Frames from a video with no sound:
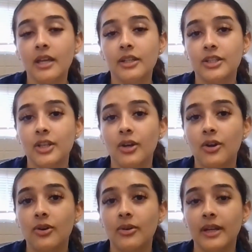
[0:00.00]

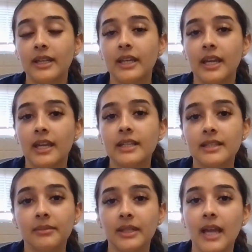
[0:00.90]
So in case
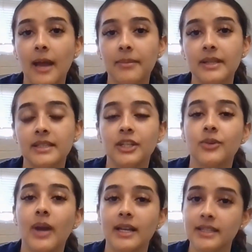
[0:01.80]
something happens and
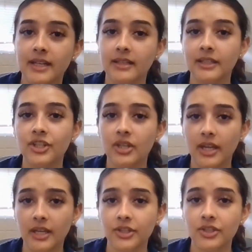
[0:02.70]
you accidentally
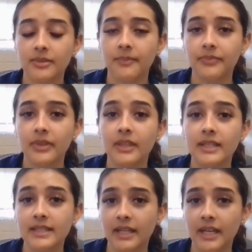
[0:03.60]
change a
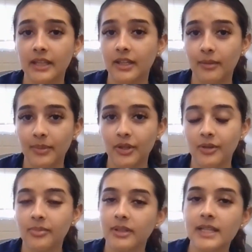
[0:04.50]
setting in the
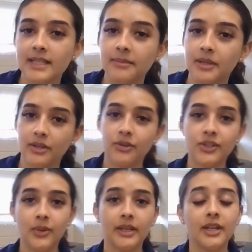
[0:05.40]
computer, please let me know
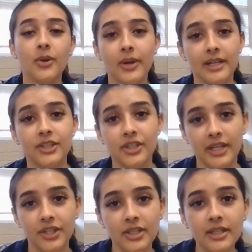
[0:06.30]
so I can go ahead and
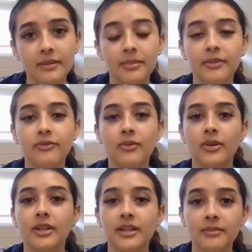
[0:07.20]
change it
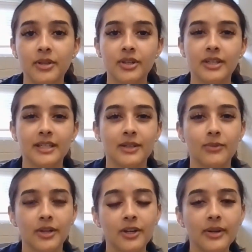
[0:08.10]
before the computer doesn't
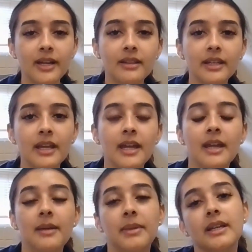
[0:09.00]
work correctly
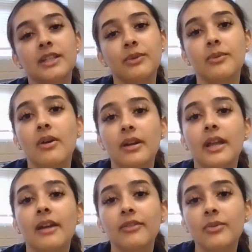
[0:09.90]
because we want
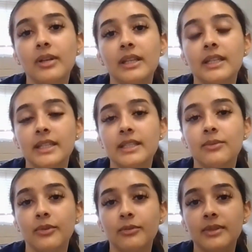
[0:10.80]
everyone in this
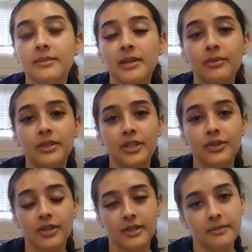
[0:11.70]
room to be able to
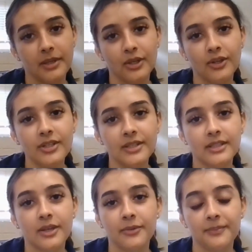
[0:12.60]
use their computers.
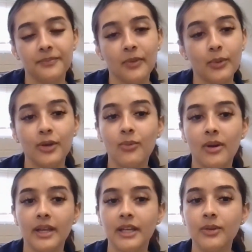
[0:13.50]
So we don't
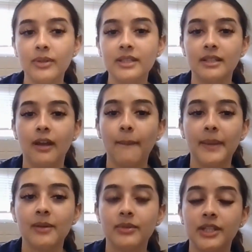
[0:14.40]
want anyone to not
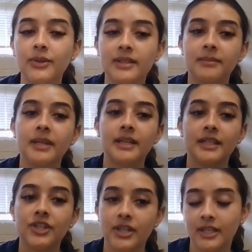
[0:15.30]
be able to use them because a
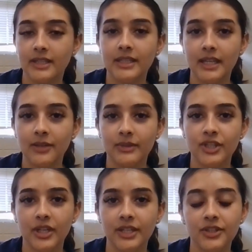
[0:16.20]
setting was
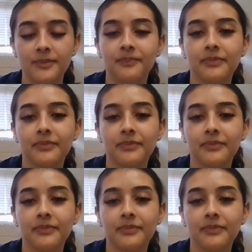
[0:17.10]
changed.